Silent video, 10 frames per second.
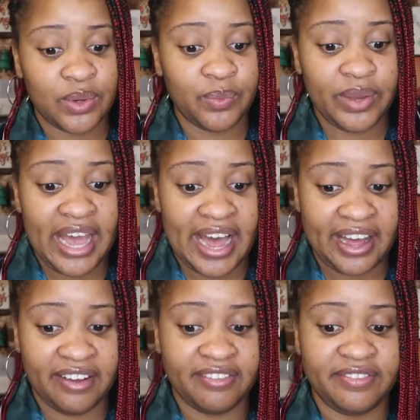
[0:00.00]
one we
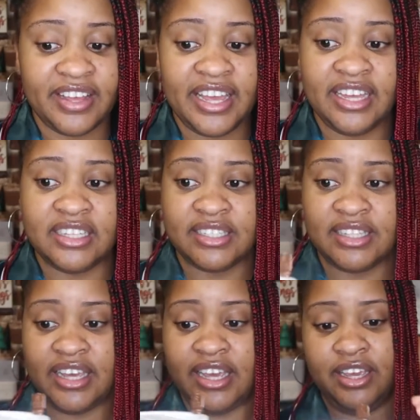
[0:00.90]
have is
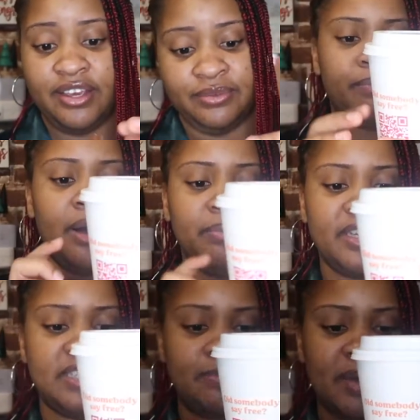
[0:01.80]
the
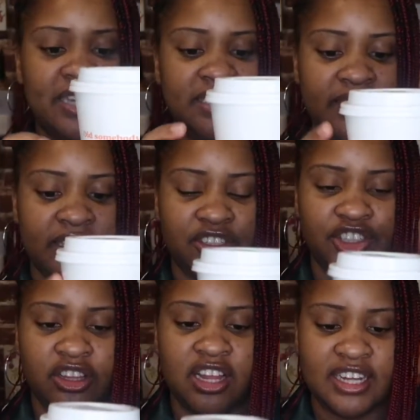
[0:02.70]
pumpkin spice
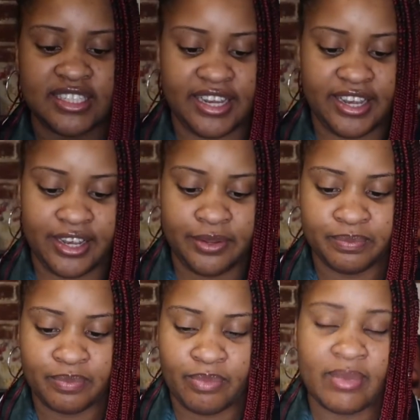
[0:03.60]
signature latte.
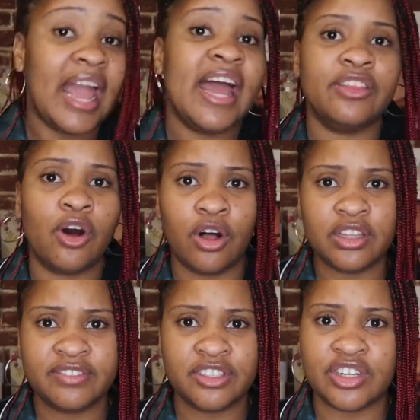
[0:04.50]
And all
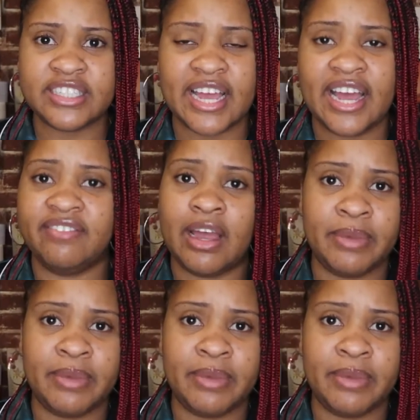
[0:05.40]
of the drinks I have, I